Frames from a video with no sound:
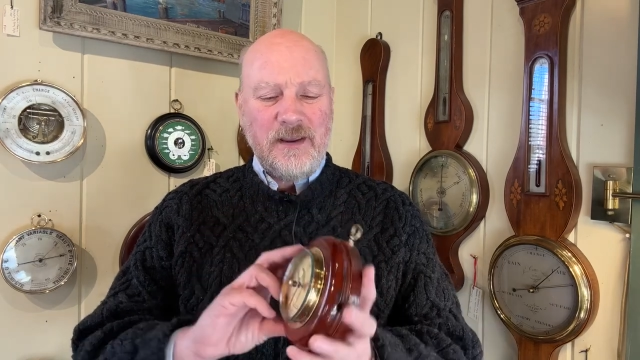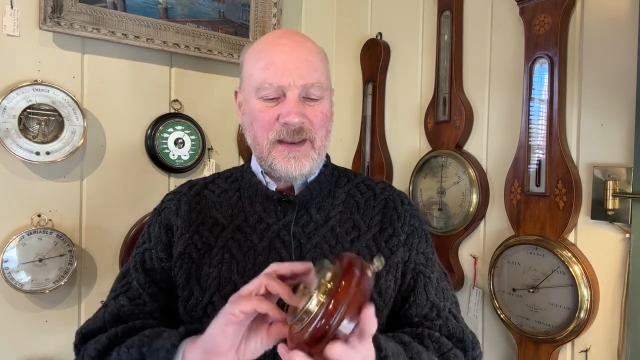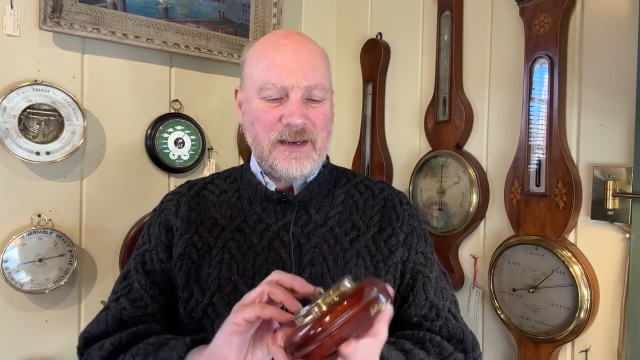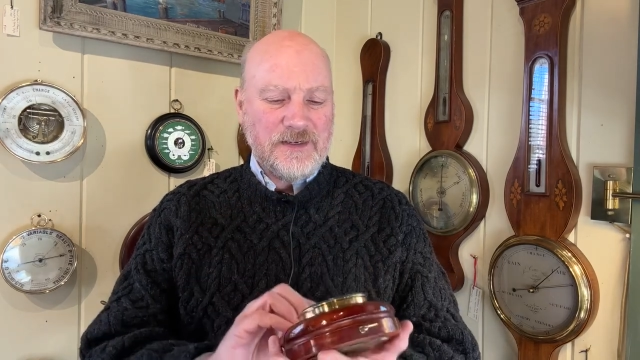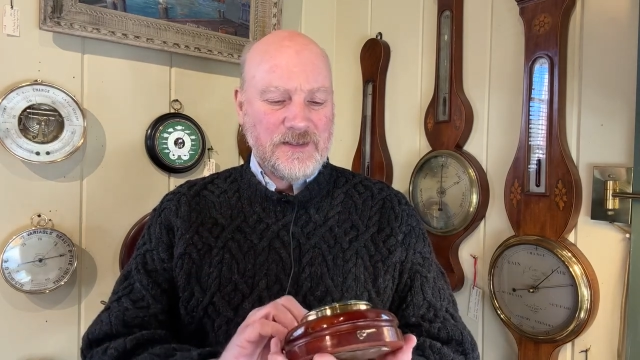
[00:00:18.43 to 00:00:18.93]

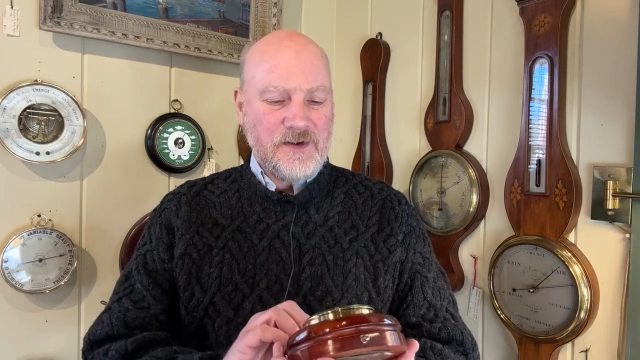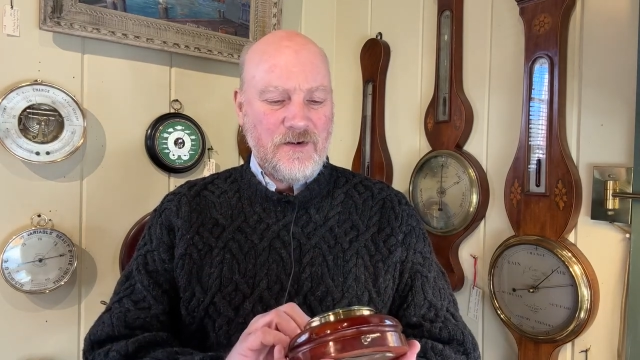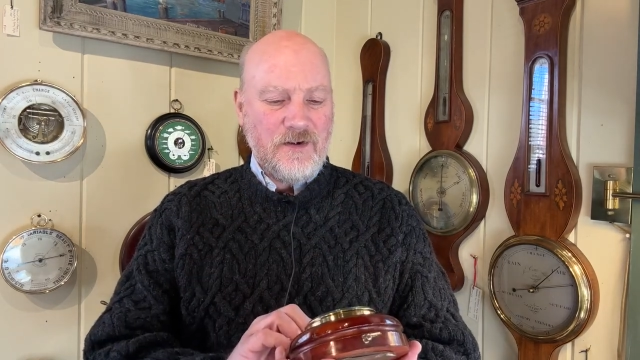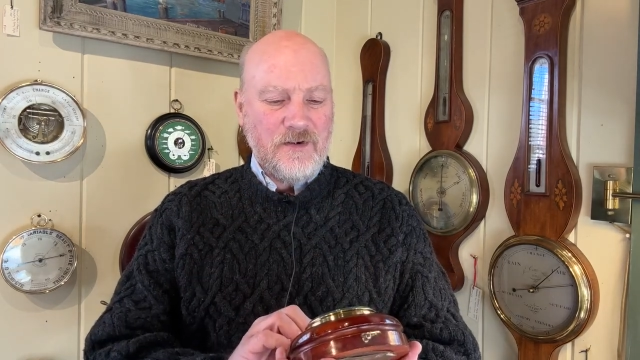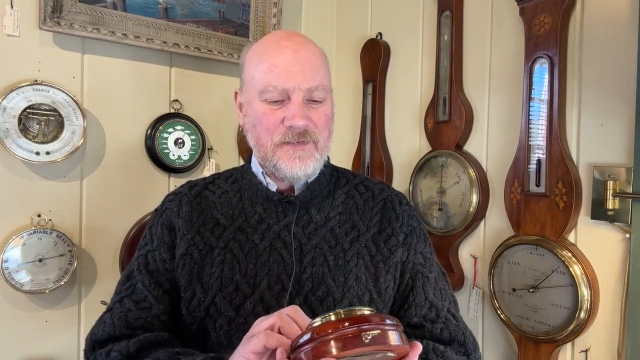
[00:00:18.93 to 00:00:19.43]
It is
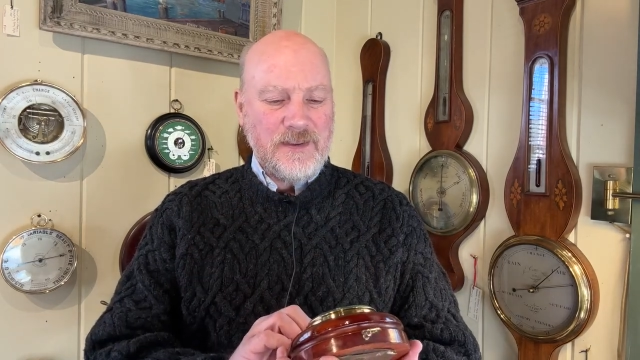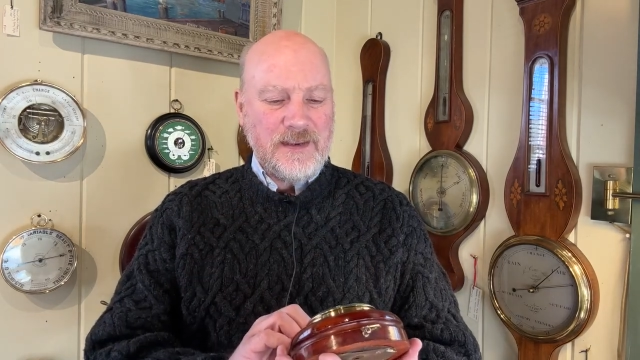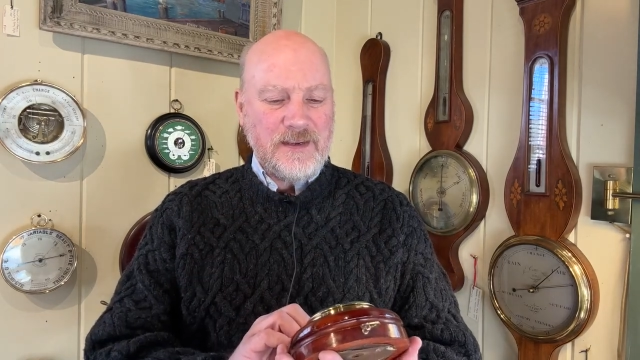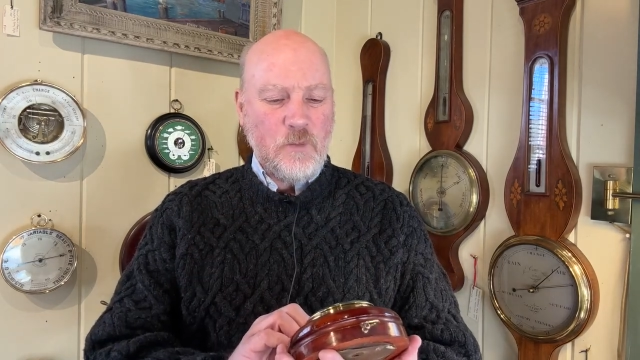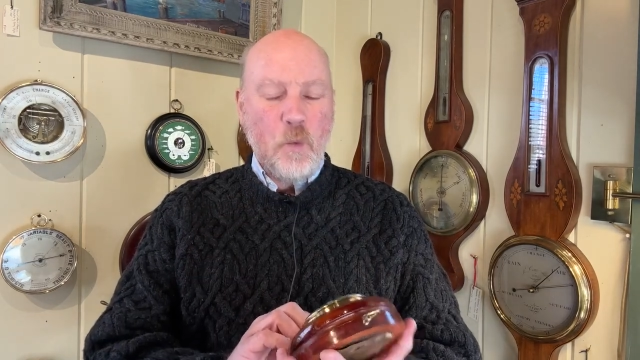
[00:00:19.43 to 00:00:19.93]
called
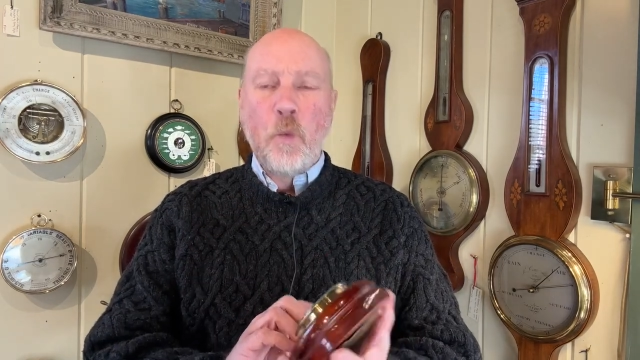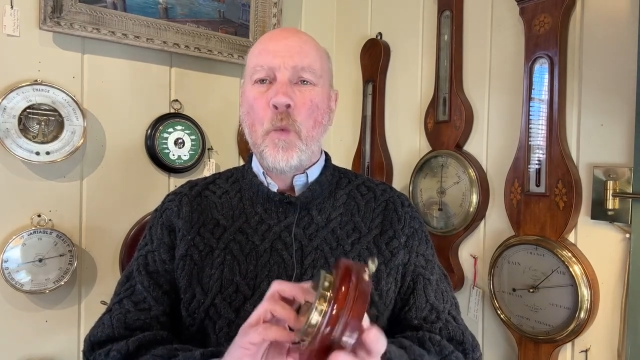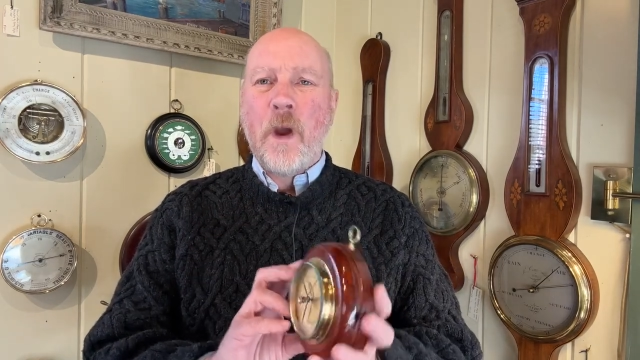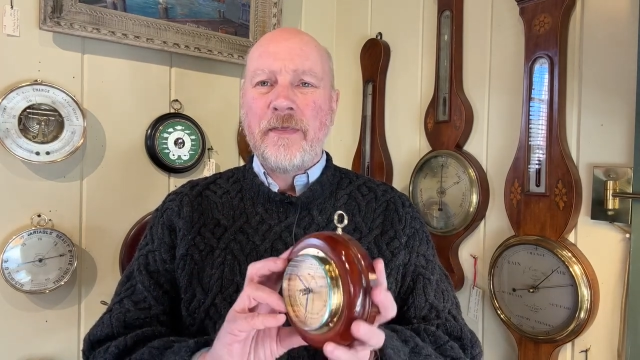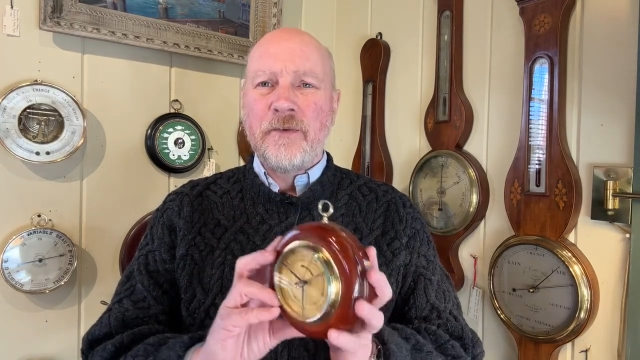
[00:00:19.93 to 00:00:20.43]
the
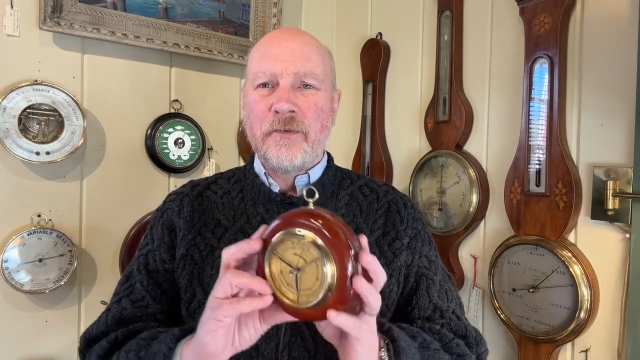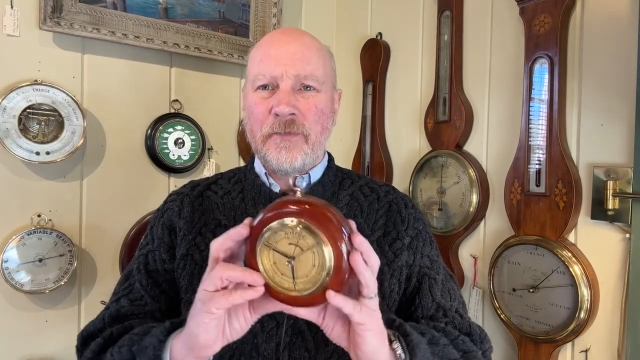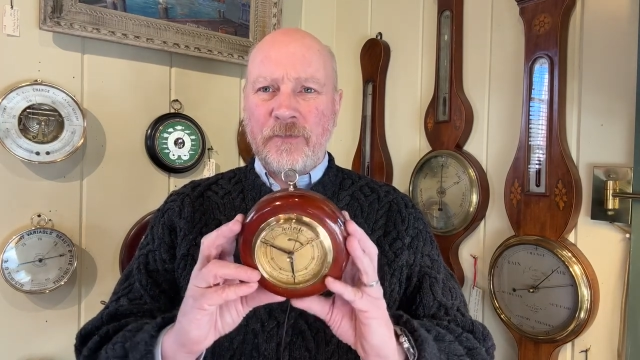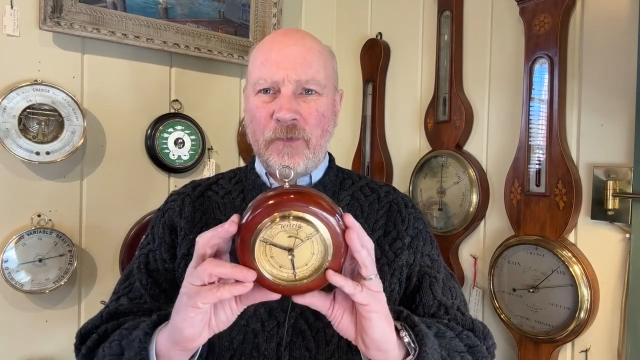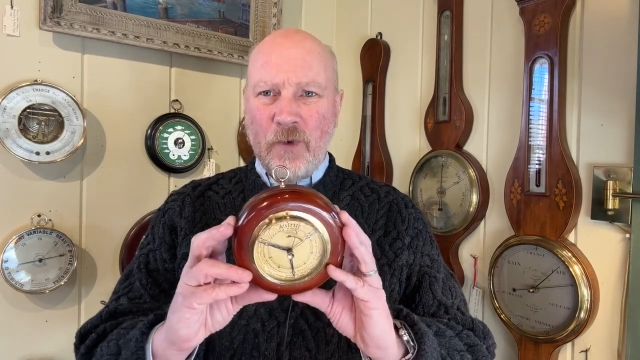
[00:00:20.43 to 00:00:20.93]
Weather
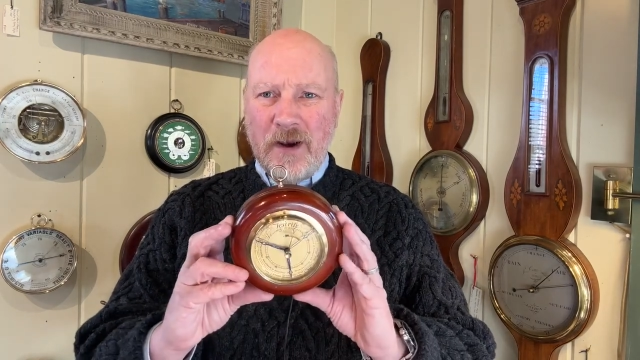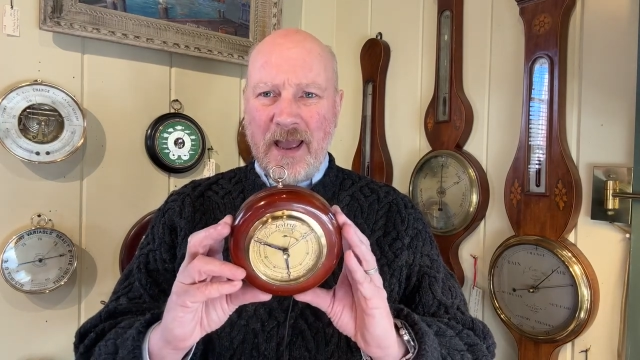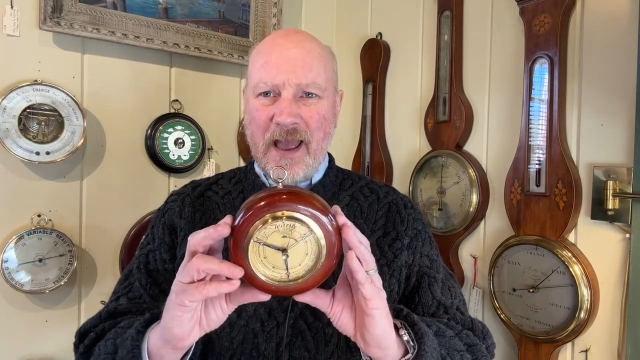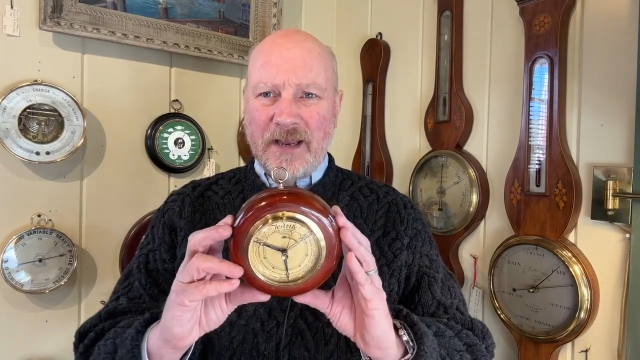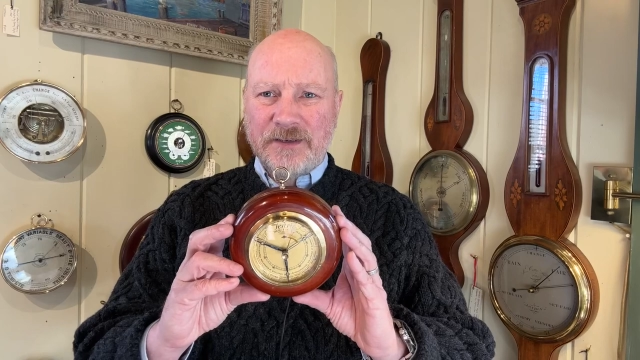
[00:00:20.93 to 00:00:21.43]

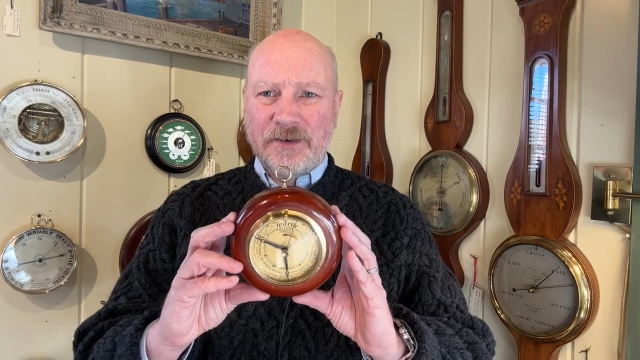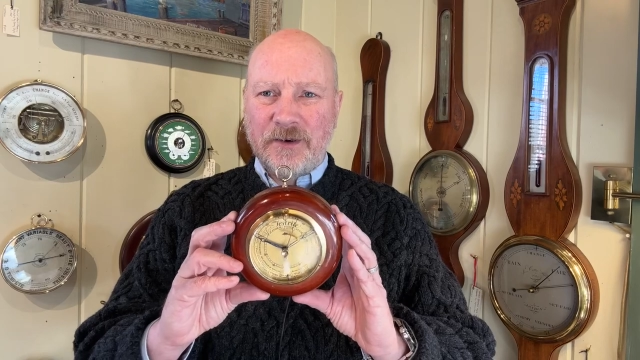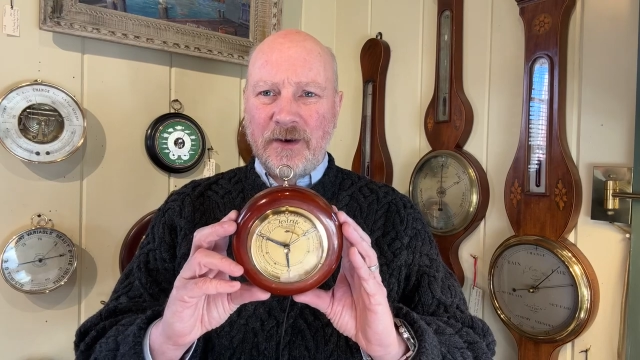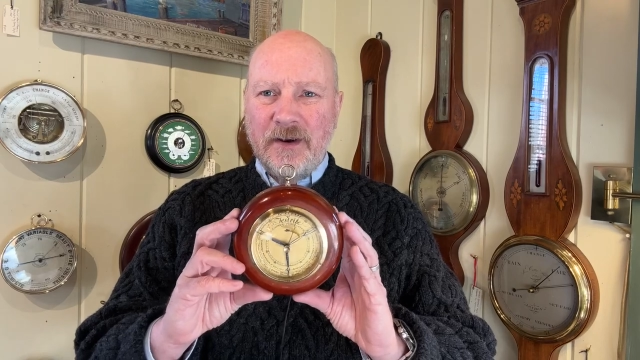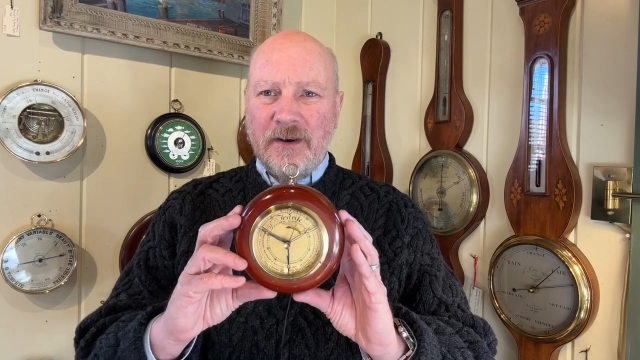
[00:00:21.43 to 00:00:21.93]
Forecaster.